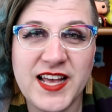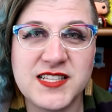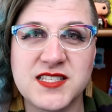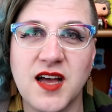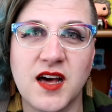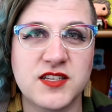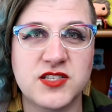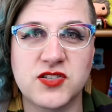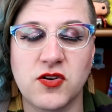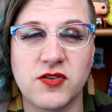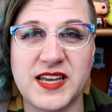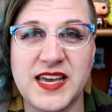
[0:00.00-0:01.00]
It's not a
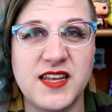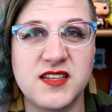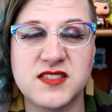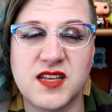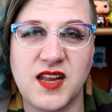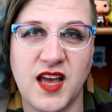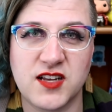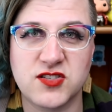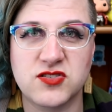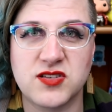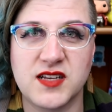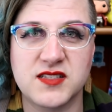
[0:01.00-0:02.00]
story. It is an
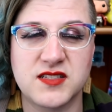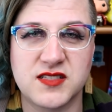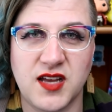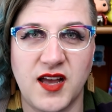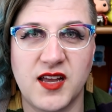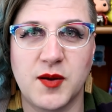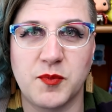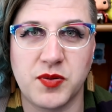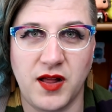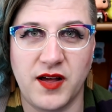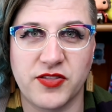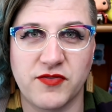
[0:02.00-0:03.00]
exercise in tying up plot